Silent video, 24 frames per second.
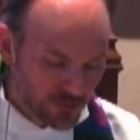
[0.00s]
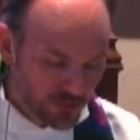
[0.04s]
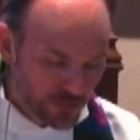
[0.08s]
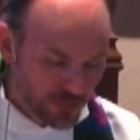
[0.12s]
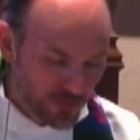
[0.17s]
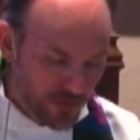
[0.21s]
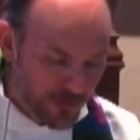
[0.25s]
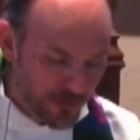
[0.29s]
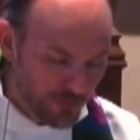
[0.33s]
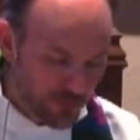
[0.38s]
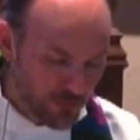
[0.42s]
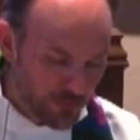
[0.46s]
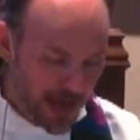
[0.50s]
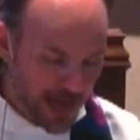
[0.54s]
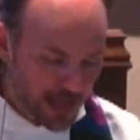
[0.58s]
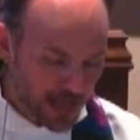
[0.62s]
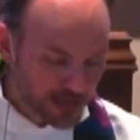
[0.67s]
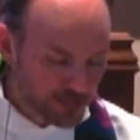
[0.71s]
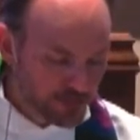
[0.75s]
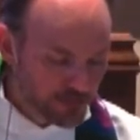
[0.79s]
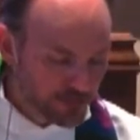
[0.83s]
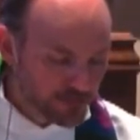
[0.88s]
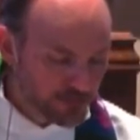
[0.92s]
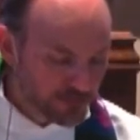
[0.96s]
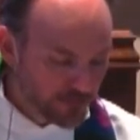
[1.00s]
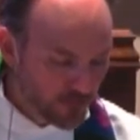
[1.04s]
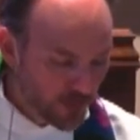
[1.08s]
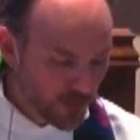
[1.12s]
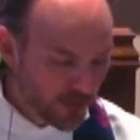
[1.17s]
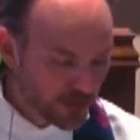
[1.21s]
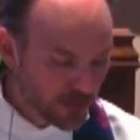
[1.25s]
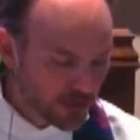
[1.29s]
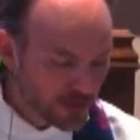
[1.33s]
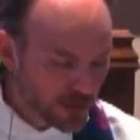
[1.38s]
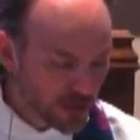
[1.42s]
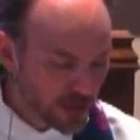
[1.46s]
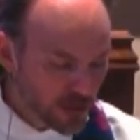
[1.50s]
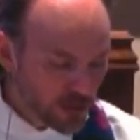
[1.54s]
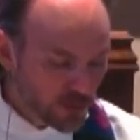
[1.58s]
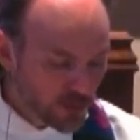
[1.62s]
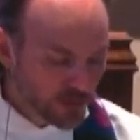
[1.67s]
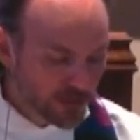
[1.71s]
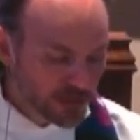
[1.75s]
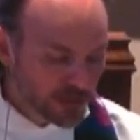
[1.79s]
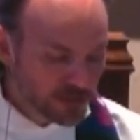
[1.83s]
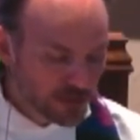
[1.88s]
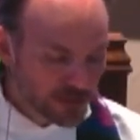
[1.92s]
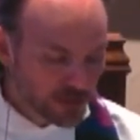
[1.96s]
have passed before.
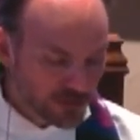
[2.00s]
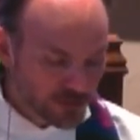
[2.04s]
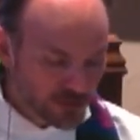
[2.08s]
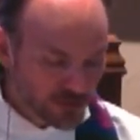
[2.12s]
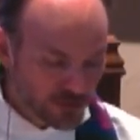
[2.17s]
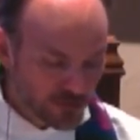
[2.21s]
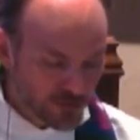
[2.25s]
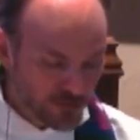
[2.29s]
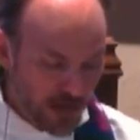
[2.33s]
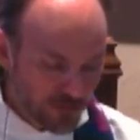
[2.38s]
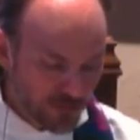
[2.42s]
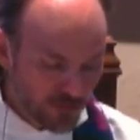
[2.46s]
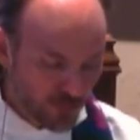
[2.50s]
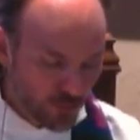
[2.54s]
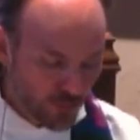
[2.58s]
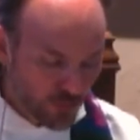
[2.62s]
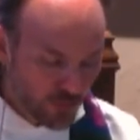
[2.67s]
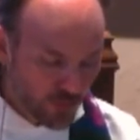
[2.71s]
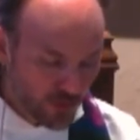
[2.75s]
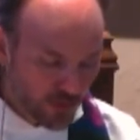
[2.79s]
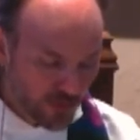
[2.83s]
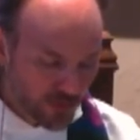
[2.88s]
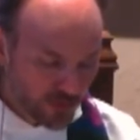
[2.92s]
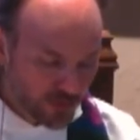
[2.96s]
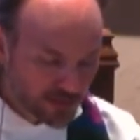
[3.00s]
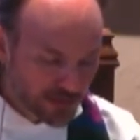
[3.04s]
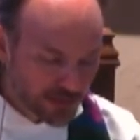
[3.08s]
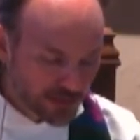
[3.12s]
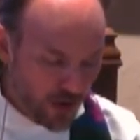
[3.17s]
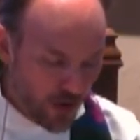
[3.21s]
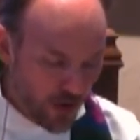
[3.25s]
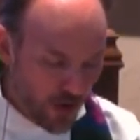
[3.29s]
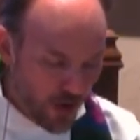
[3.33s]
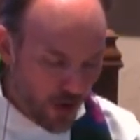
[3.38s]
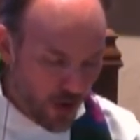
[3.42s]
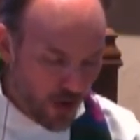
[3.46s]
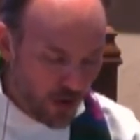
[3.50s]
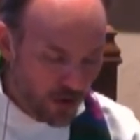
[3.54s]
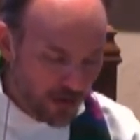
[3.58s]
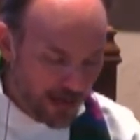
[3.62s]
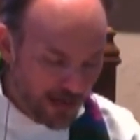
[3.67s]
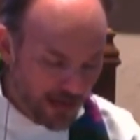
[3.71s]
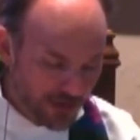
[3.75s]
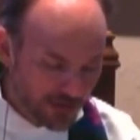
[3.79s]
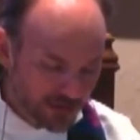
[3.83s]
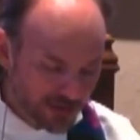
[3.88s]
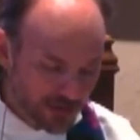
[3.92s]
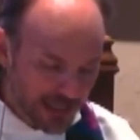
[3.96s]
We lurch around the world in all
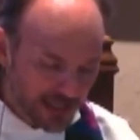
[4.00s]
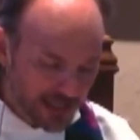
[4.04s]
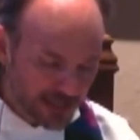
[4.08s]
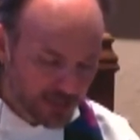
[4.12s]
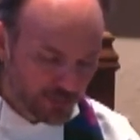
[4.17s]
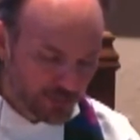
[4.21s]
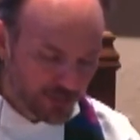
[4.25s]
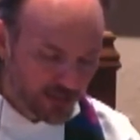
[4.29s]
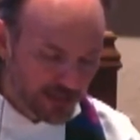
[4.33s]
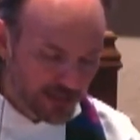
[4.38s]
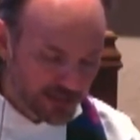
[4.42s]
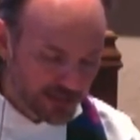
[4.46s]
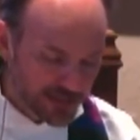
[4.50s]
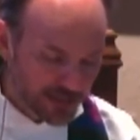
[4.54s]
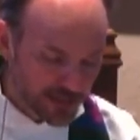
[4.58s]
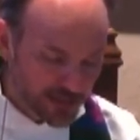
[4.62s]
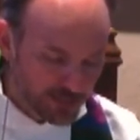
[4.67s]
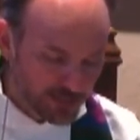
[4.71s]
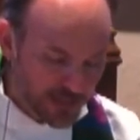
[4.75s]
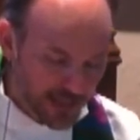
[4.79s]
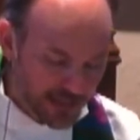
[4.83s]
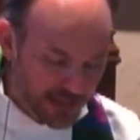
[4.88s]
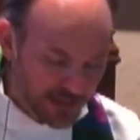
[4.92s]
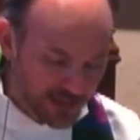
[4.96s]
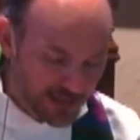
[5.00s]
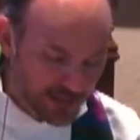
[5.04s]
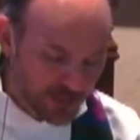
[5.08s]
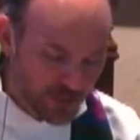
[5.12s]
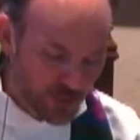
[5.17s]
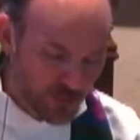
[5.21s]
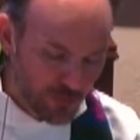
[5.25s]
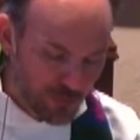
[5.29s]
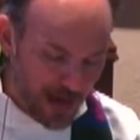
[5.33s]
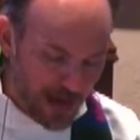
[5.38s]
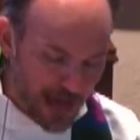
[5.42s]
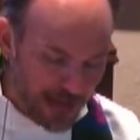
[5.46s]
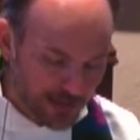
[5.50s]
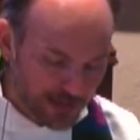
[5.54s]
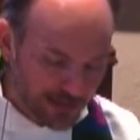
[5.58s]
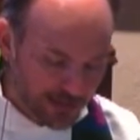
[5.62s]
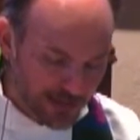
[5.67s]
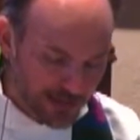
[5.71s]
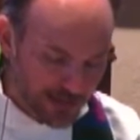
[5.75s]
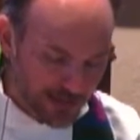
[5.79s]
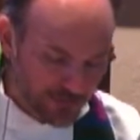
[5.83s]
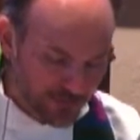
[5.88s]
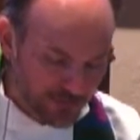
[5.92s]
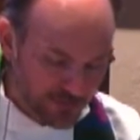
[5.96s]
our desperate and splendid
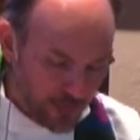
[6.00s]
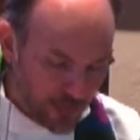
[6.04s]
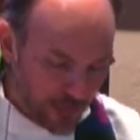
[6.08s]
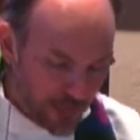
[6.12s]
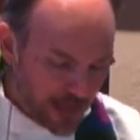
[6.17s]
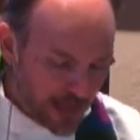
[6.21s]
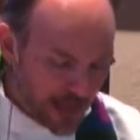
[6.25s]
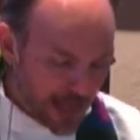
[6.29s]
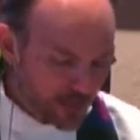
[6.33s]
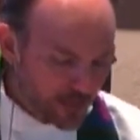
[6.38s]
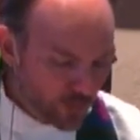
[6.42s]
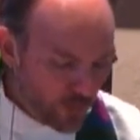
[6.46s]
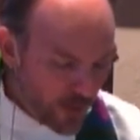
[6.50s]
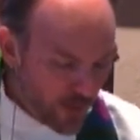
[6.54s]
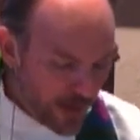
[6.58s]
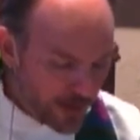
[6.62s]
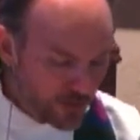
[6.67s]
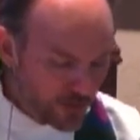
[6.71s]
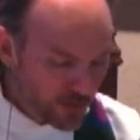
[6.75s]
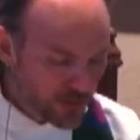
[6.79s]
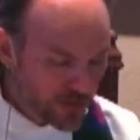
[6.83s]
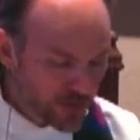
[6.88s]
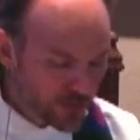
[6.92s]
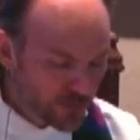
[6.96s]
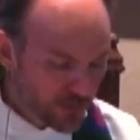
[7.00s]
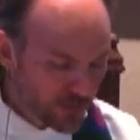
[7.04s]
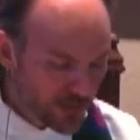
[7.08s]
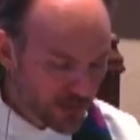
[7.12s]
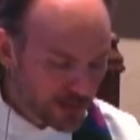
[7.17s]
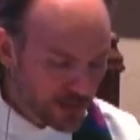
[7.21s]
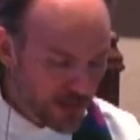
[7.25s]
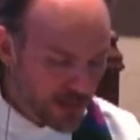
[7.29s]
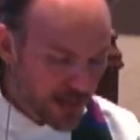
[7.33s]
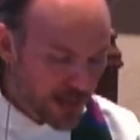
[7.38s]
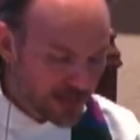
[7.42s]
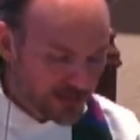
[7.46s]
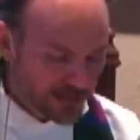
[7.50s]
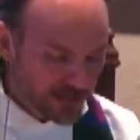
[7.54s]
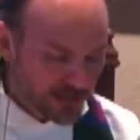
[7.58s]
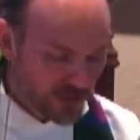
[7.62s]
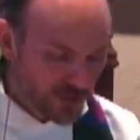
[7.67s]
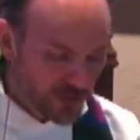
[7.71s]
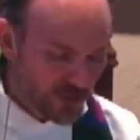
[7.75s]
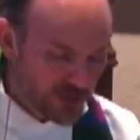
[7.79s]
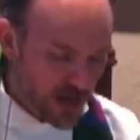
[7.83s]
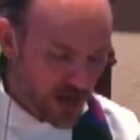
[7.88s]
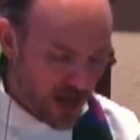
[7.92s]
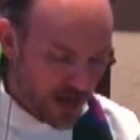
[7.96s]
humanity. And whether we realize it
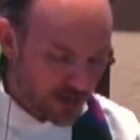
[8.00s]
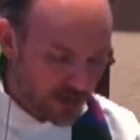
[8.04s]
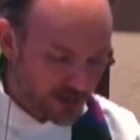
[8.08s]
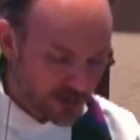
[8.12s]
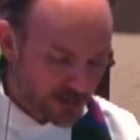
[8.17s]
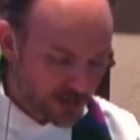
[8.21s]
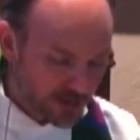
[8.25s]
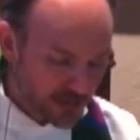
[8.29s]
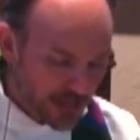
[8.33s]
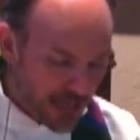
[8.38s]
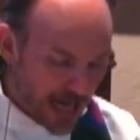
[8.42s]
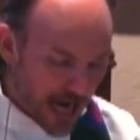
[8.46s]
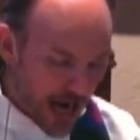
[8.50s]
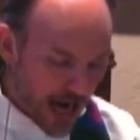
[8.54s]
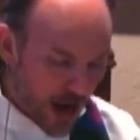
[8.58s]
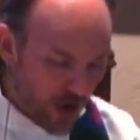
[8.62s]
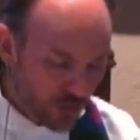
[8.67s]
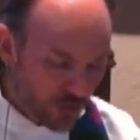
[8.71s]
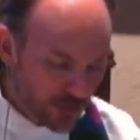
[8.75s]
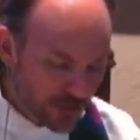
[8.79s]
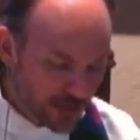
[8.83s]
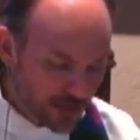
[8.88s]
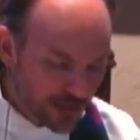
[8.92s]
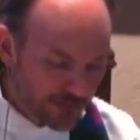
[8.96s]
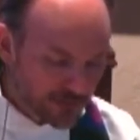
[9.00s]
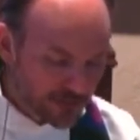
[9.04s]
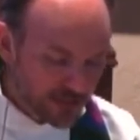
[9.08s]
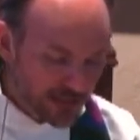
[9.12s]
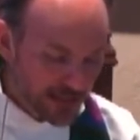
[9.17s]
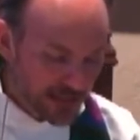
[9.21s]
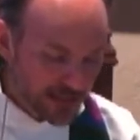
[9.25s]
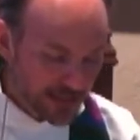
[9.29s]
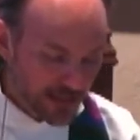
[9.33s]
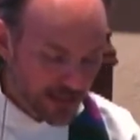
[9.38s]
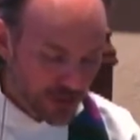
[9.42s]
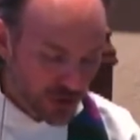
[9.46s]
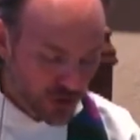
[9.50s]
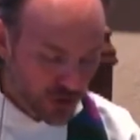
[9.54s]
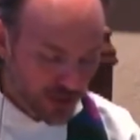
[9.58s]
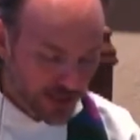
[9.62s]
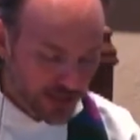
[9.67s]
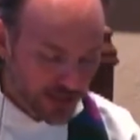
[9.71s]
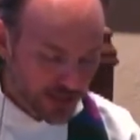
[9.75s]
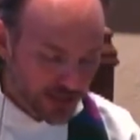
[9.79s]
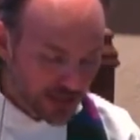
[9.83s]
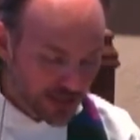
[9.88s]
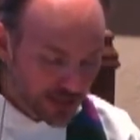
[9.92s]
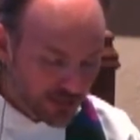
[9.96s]
or not, our lived
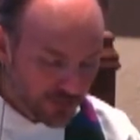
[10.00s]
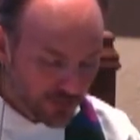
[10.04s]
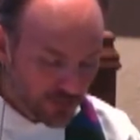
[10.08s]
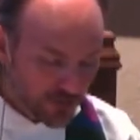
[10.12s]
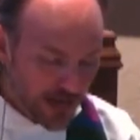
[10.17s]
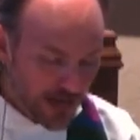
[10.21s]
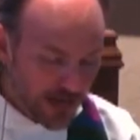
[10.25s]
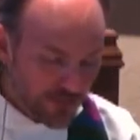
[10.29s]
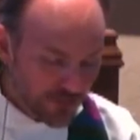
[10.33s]
condition is forever